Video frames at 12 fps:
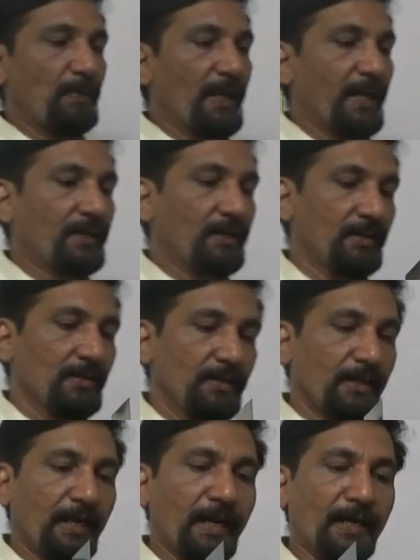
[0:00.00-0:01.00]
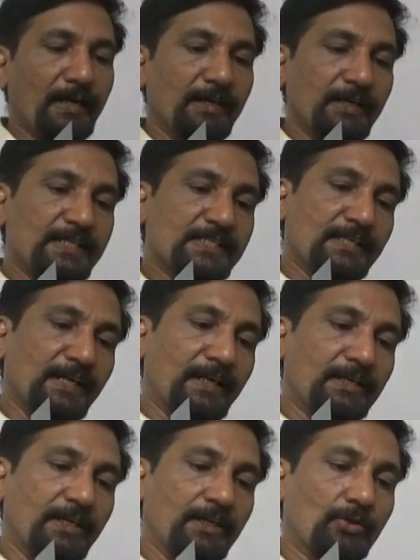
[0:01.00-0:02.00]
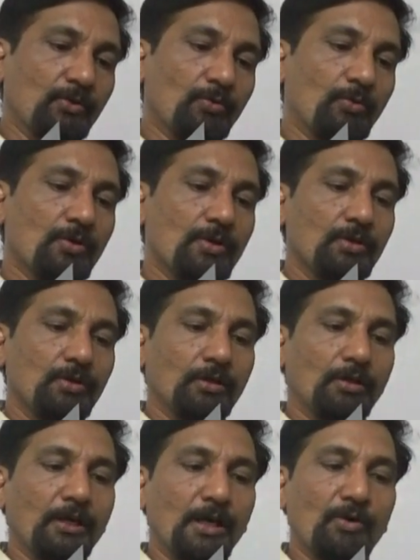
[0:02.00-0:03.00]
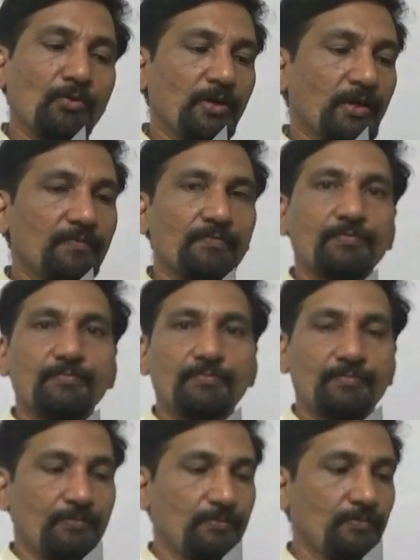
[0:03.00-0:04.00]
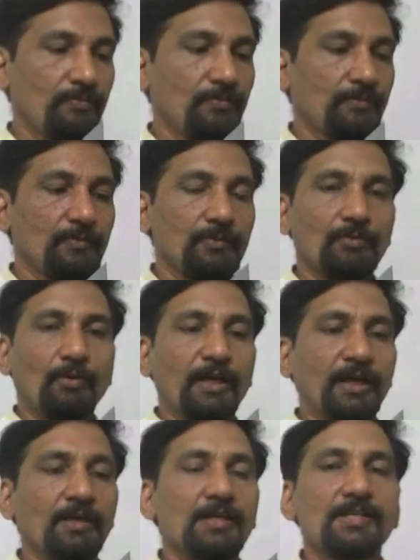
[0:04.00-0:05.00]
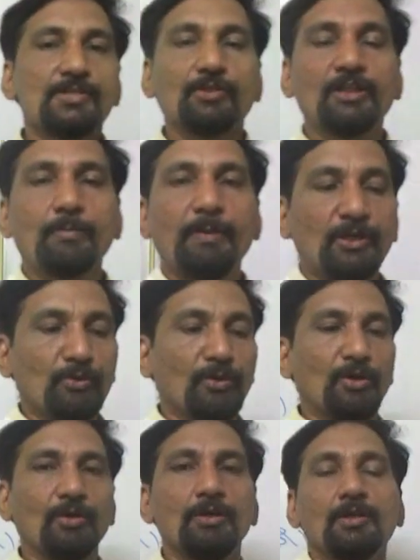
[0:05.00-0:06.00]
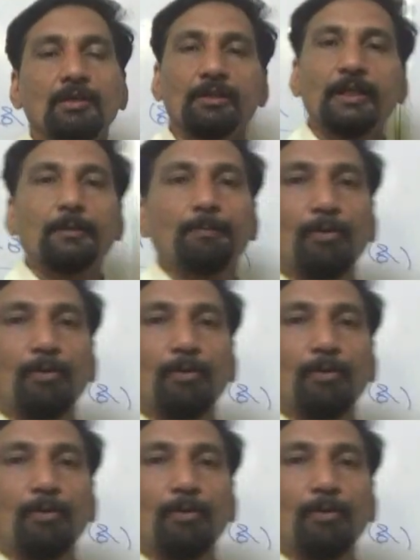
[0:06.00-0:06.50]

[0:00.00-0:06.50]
plate N is connected to ground. Okay, so thereby that